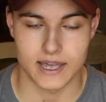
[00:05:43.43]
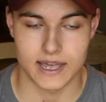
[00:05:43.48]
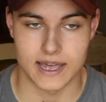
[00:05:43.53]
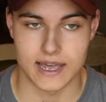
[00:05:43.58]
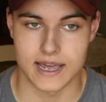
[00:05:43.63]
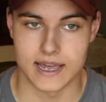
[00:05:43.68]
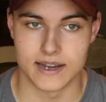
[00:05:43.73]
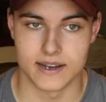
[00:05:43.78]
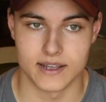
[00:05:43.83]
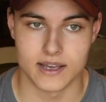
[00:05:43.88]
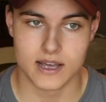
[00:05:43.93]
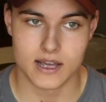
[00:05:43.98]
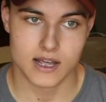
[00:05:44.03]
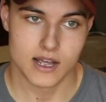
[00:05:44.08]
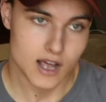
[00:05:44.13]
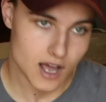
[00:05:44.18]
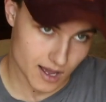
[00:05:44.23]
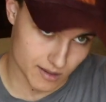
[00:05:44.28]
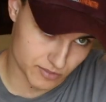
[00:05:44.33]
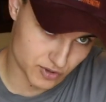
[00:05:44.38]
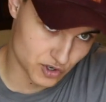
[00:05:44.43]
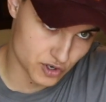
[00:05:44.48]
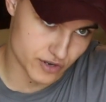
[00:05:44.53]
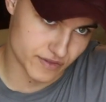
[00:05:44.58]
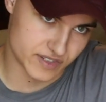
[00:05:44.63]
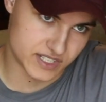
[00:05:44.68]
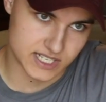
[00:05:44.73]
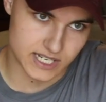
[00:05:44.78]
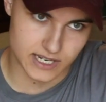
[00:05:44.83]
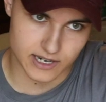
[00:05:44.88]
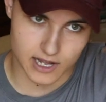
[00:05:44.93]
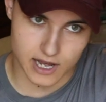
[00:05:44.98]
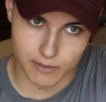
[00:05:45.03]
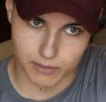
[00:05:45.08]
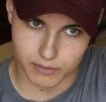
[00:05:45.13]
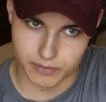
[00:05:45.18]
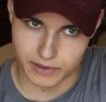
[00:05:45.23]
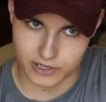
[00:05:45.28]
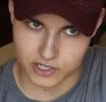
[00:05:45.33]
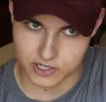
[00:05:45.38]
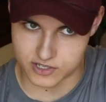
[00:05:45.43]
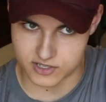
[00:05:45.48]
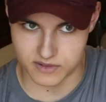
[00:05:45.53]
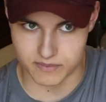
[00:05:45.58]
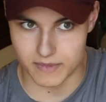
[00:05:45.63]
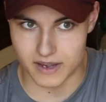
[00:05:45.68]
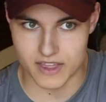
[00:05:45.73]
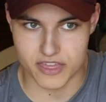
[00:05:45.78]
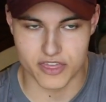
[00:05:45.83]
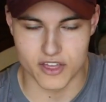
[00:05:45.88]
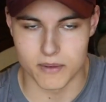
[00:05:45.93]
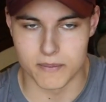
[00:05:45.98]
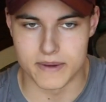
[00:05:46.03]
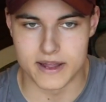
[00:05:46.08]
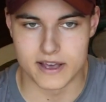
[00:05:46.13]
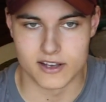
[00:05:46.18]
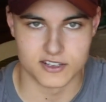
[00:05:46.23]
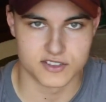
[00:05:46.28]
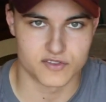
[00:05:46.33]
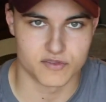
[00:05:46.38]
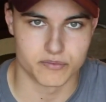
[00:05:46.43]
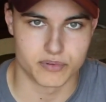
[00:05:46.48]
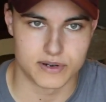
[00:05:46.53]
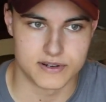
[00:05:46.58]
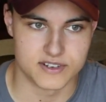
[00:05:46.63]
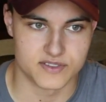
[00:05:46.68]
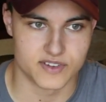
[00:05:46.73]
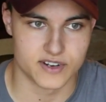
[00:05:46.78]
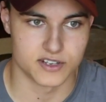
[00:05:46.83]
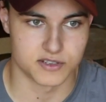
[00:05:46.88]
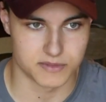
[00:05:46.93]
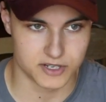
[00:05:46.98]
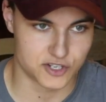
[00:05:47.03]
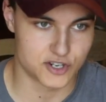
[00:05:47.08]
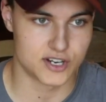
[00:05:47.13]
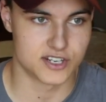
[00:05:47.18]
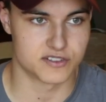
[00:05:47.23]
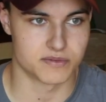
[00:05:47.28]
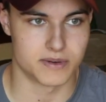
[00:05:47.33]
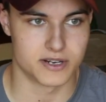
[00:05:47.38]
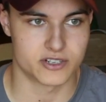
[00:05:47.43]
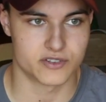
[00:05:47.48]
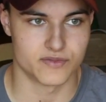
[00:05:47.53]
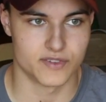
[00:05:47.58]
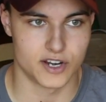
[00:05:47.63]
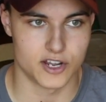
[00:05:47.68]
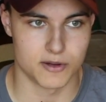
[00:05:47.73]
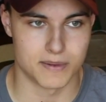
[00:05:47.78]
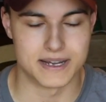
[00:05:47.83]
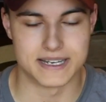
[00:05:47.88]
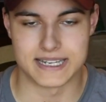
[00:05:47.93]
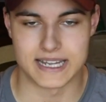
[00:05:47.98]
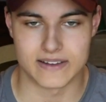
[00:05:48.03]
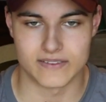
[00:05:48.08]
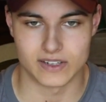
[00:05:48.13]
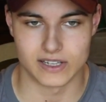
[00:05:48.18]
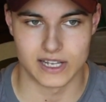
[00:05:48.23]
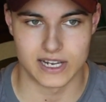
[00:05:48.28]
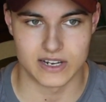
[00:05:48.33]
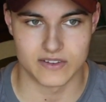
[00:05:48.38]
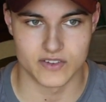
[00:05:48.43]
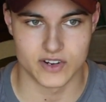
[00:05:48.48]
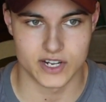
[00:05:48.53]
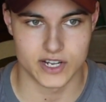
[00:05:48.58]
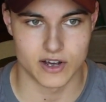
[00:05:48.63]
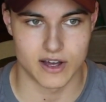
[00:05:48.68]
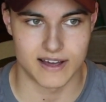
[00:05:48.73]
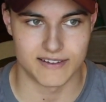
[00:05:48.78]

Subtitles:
And I'm sure you've seen a couple pictures of my thumbnails from previous videos, my transformation video, my David Lade video.